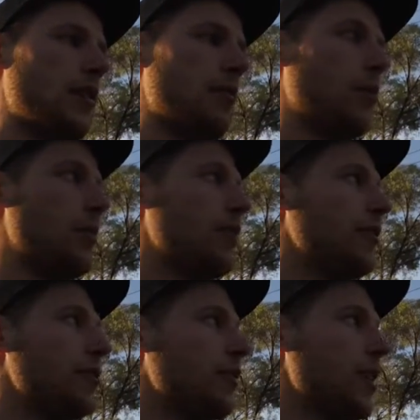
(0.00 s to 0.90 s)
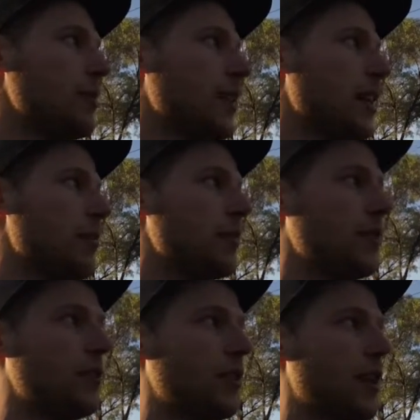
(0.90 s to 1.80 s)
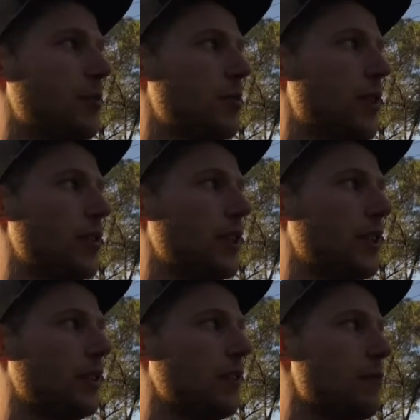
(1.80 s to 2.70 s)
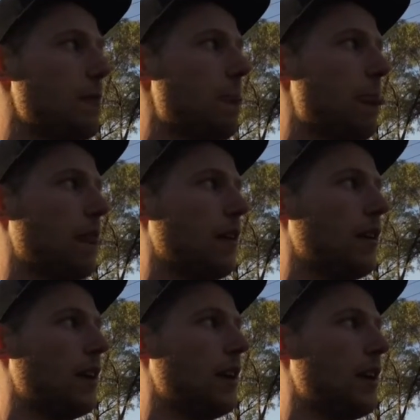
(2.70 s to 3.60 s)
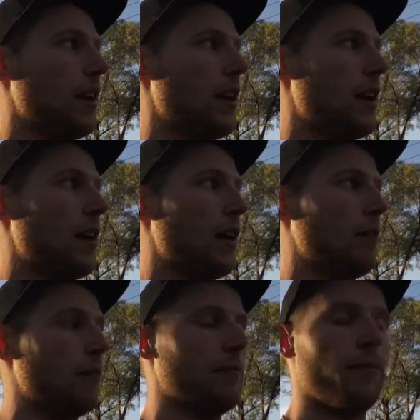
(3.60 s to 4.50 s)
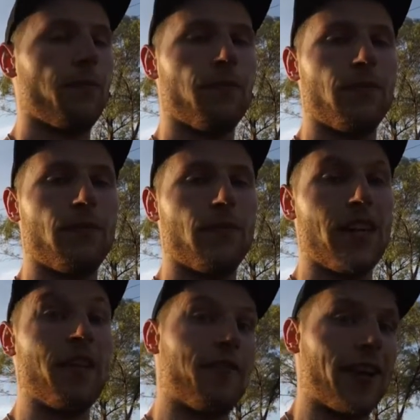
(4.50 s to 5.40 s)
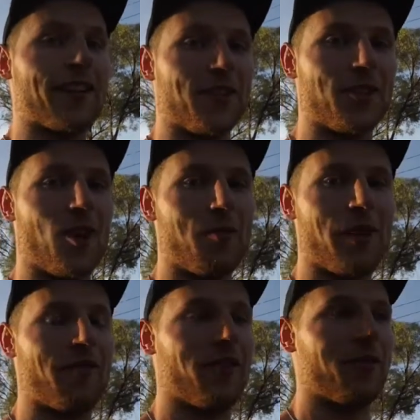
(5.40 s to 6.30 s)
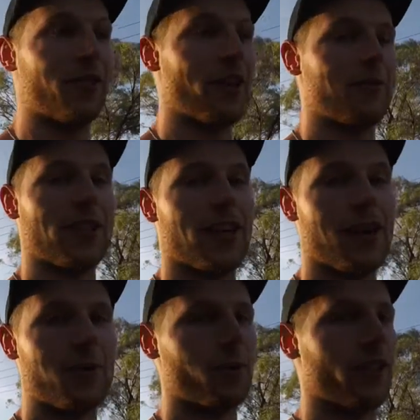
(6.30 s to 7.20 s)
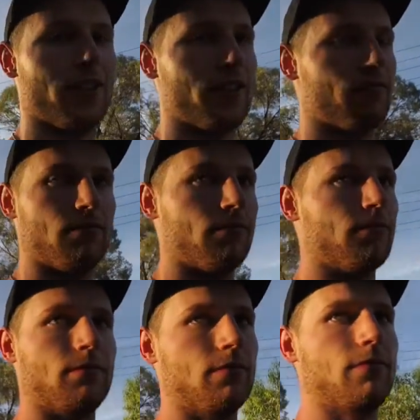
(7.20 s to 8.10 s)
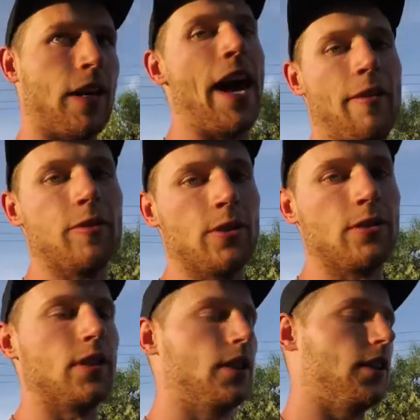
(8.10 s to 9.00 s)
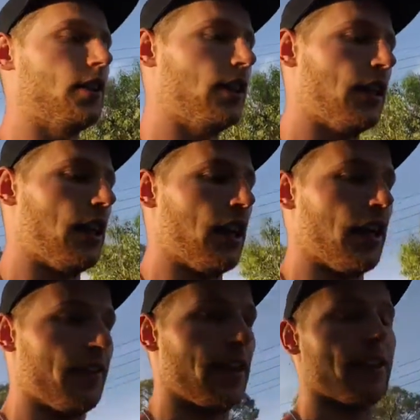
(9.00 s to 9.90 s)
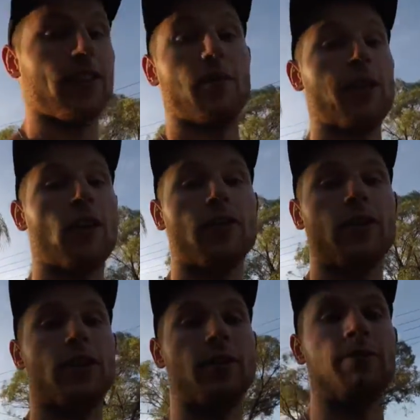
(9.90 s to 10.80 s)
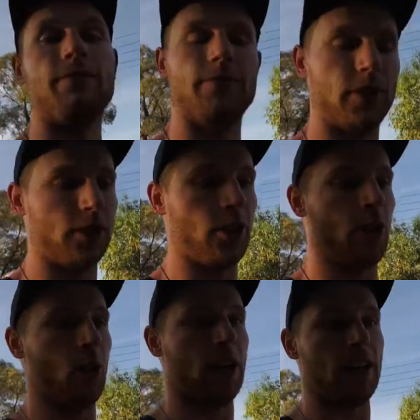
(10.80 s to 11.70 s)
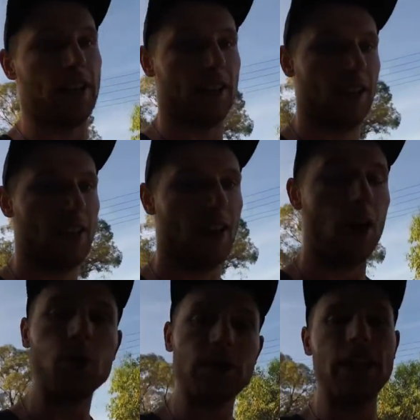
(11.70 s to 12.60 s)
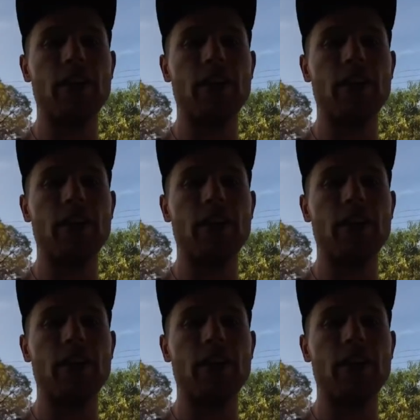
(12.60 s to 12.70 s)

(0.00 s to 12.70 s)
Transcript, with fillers: probably about 50 grams of carbs 50 grams of protein um, if I can stop at 50 grams of carbs, which I have to, uh, and then it's going to be off to the gym. So uh, I will see